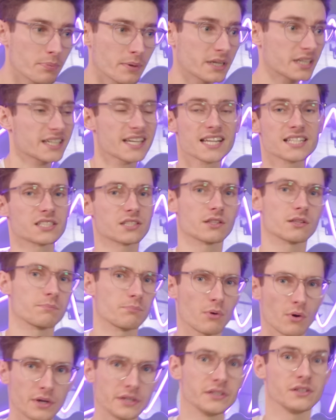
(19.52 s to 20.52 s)
but it gets to the
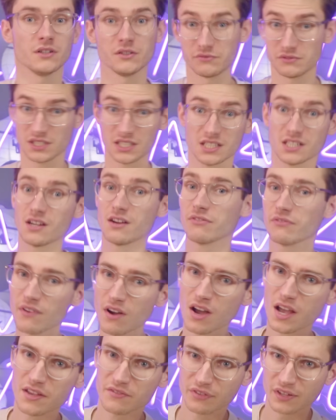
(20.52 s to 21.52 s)
point of
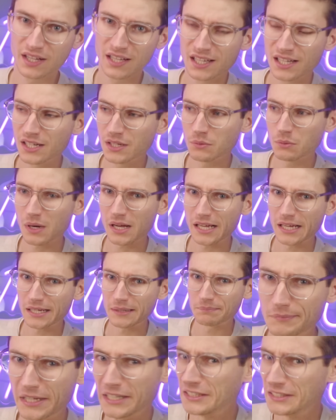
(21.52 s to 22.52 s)
DDR5
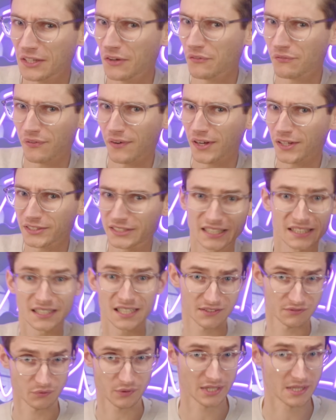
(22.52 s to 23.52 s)
where it's so fast it
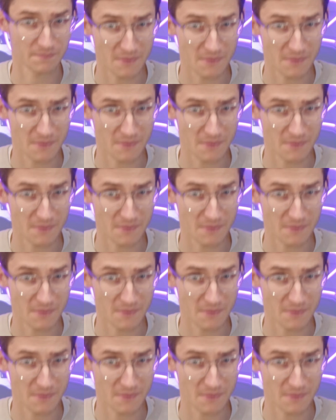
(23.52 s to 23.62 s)
doesn't really